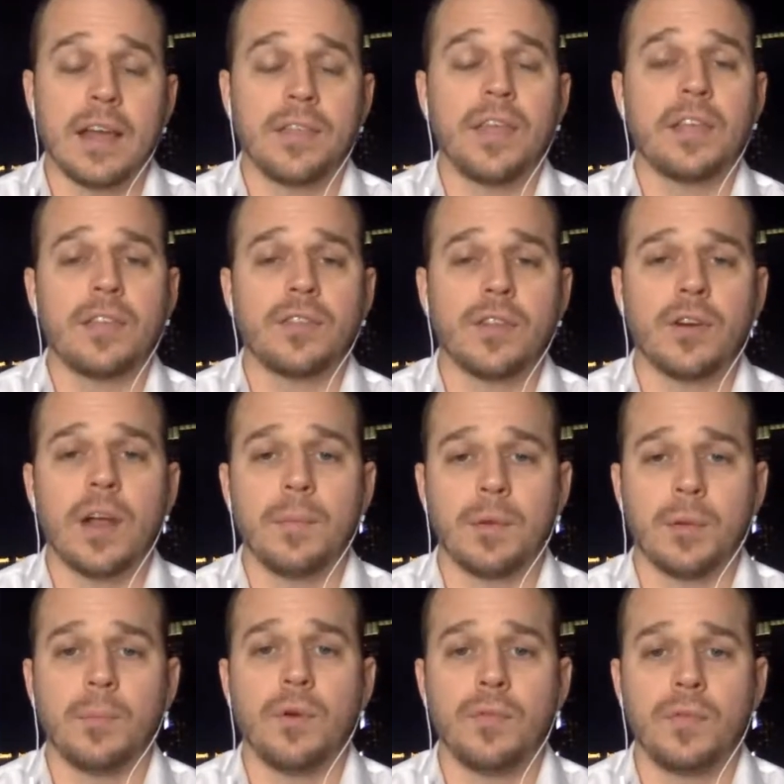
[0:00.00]
I think that they're
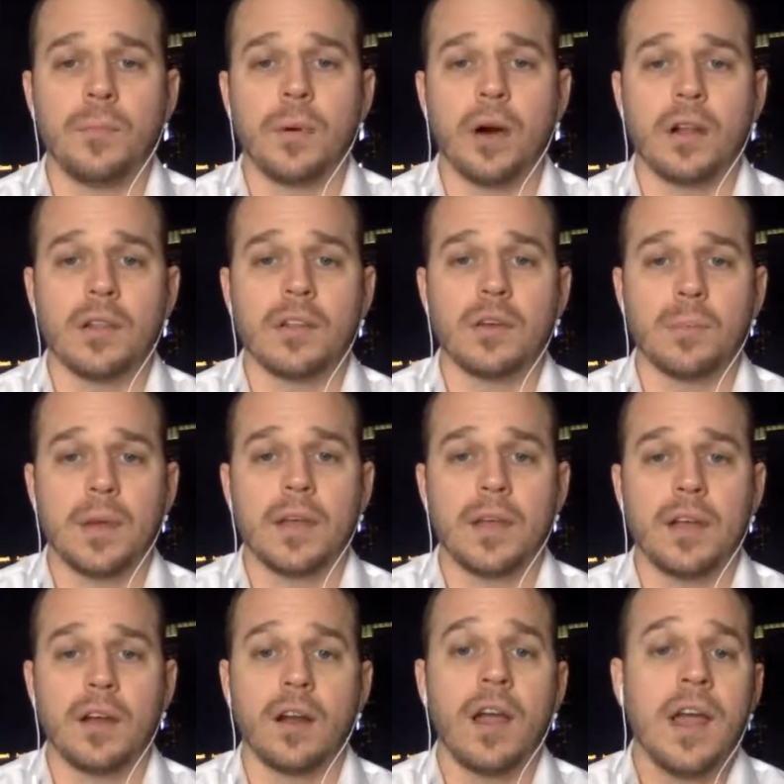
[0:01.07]
able to move the ball a little bit
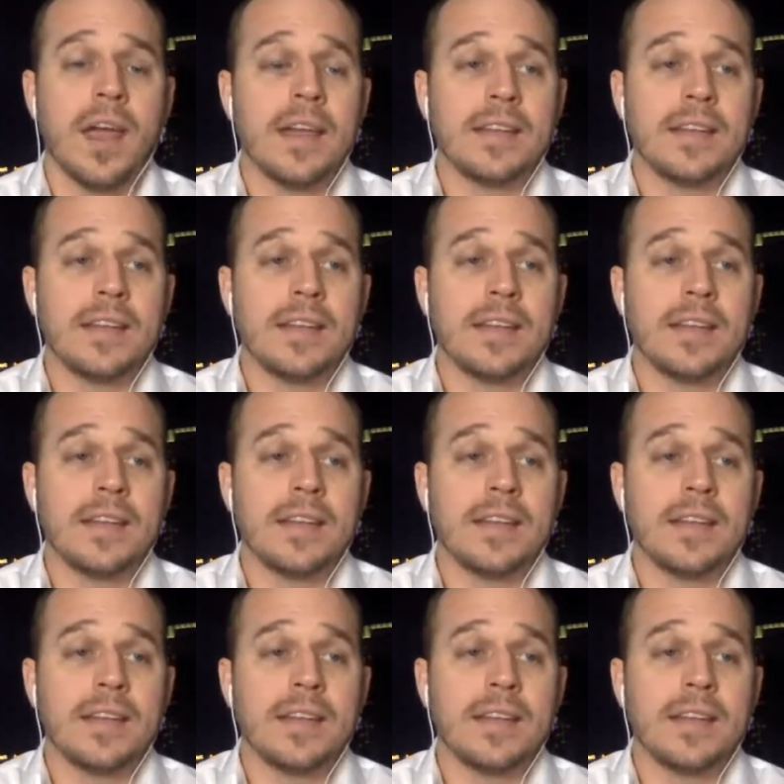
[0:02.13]
here.